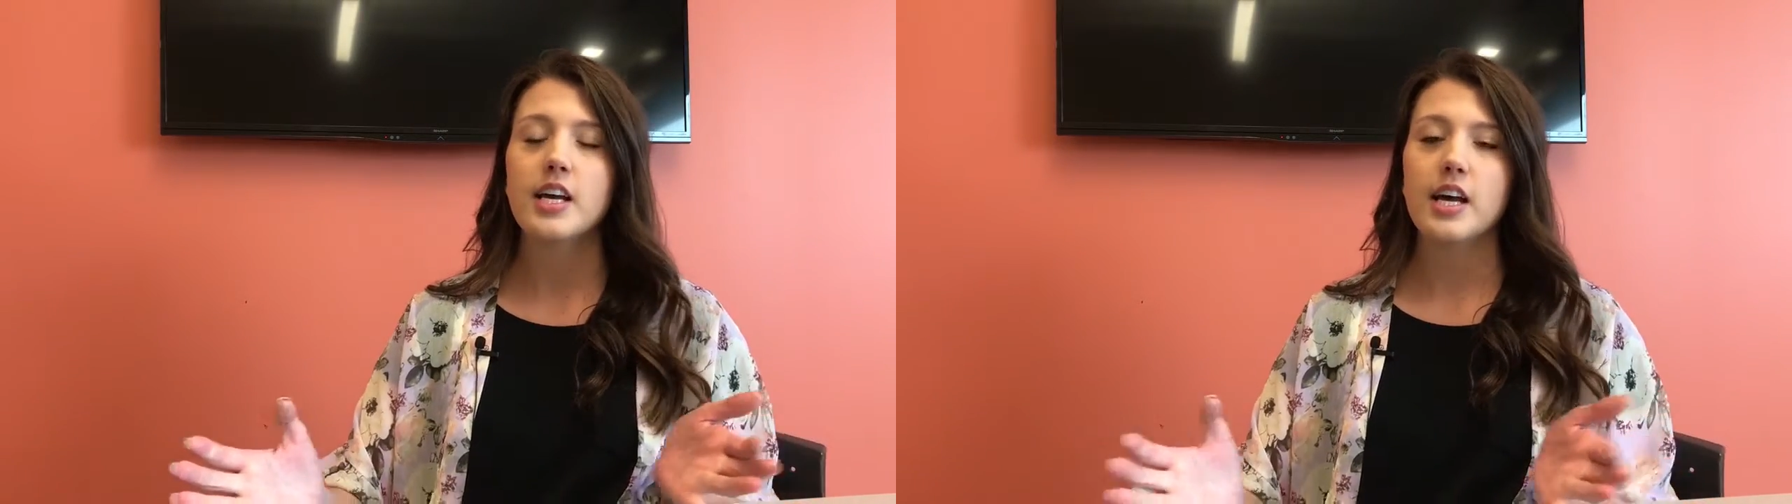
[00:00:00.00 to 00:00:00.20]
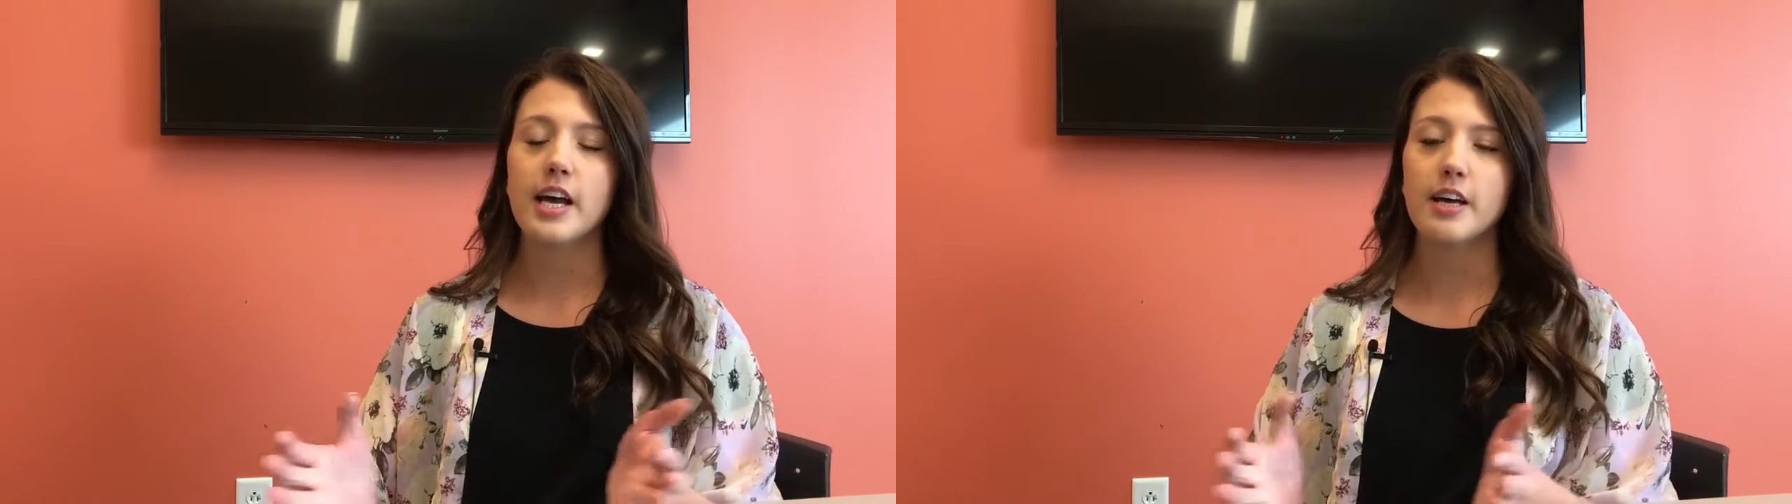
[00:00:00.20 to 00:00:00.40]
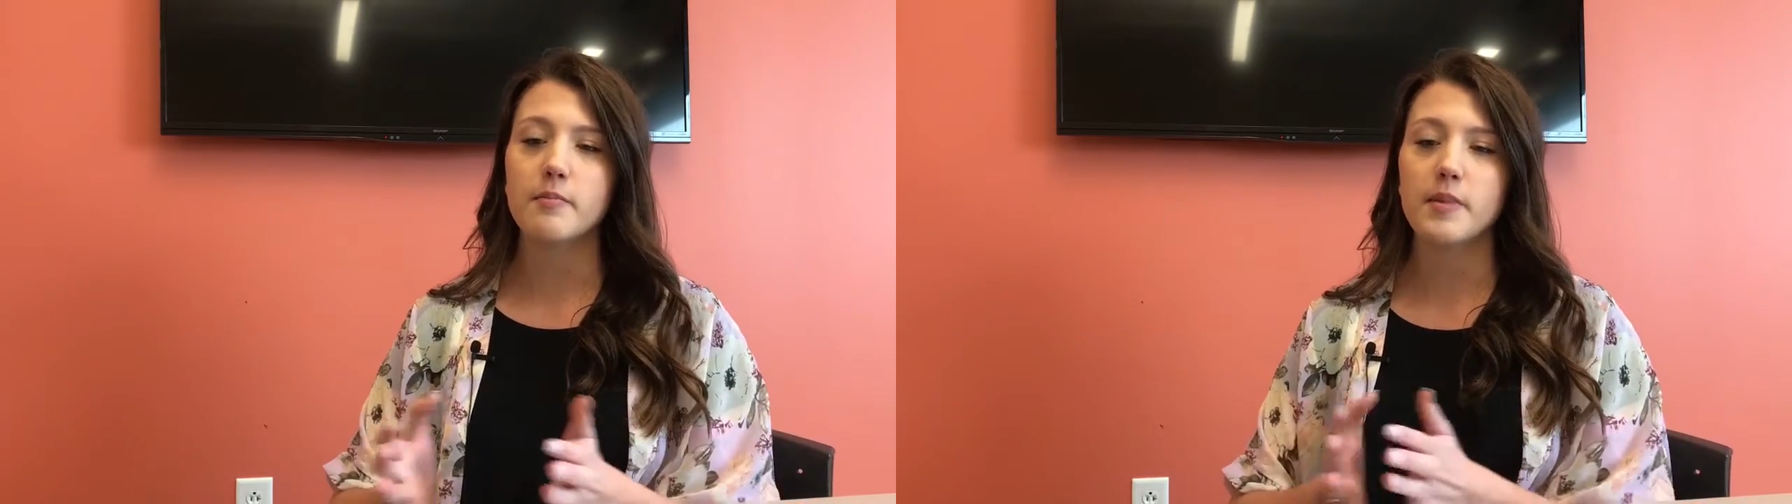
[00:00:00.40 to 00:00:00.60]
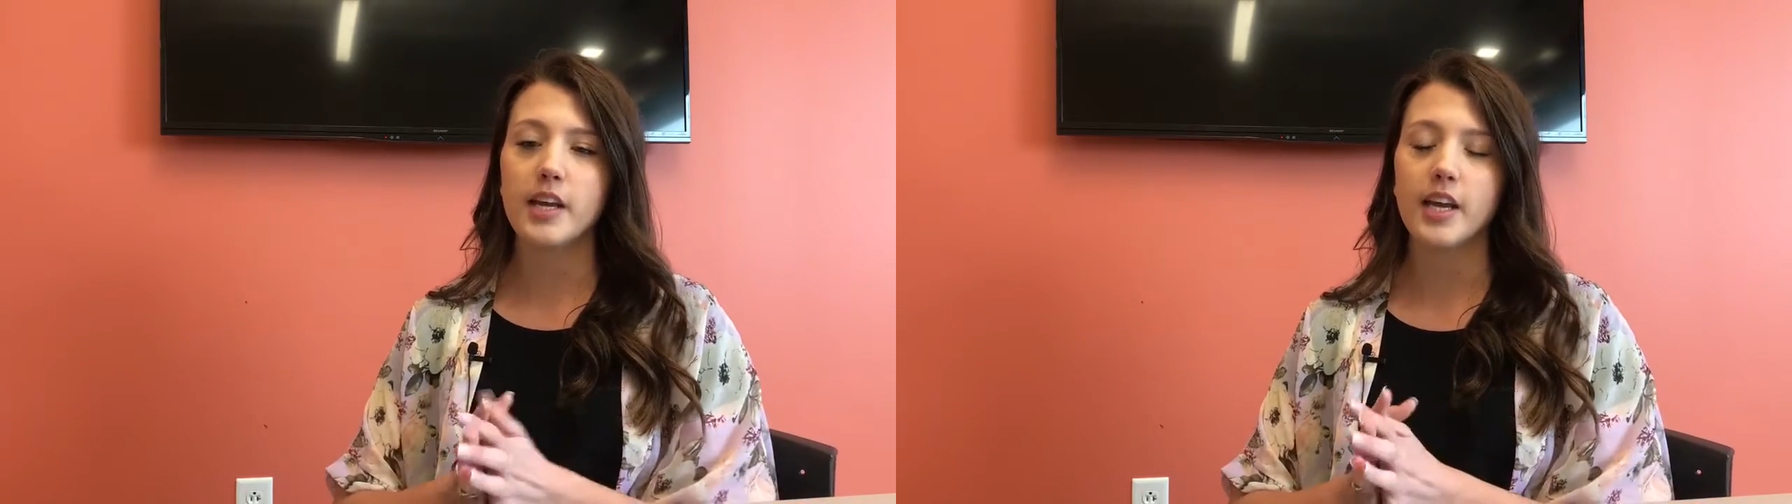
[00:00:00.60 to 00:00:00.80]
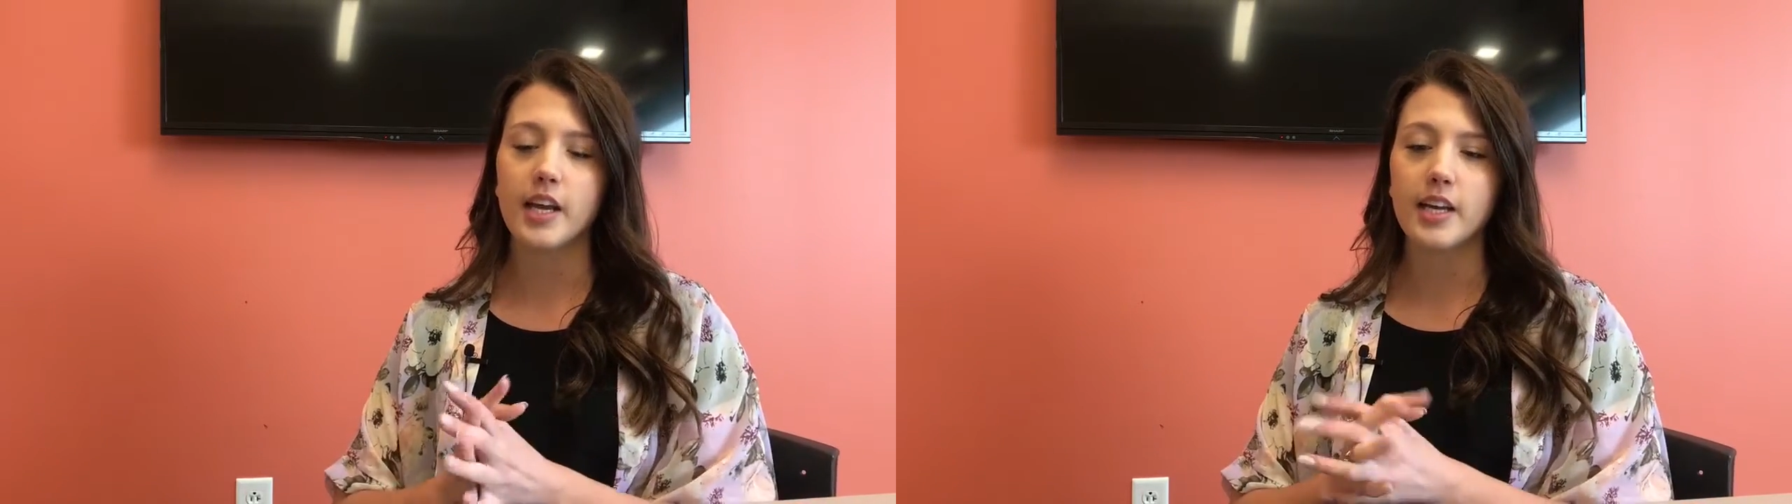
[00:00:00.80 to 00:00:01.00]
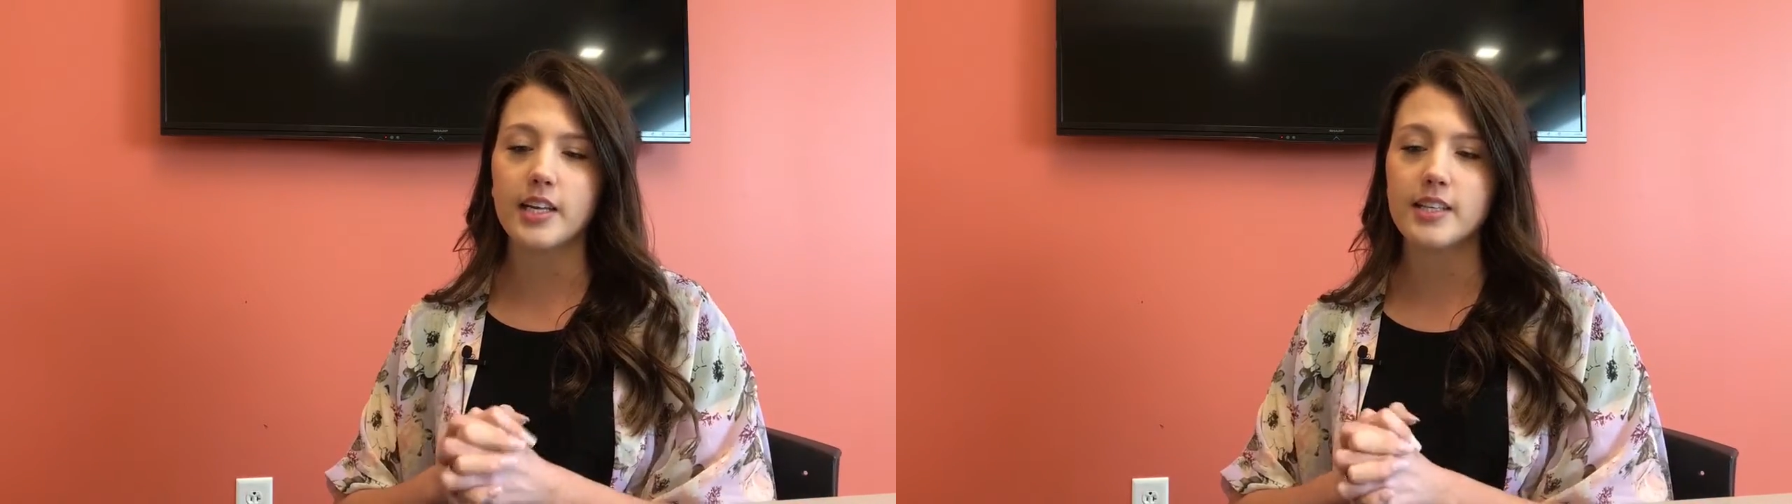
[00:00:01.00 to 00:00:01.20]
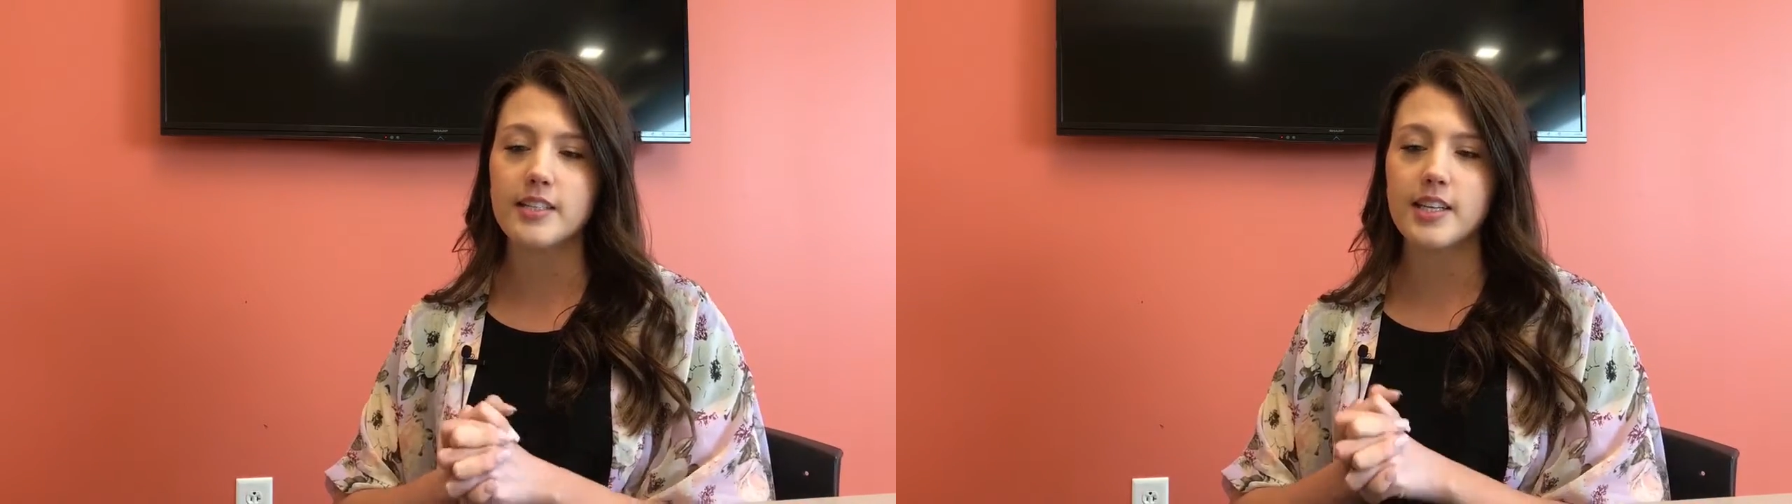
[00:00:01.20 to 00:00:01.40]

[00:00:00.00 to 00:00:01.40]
And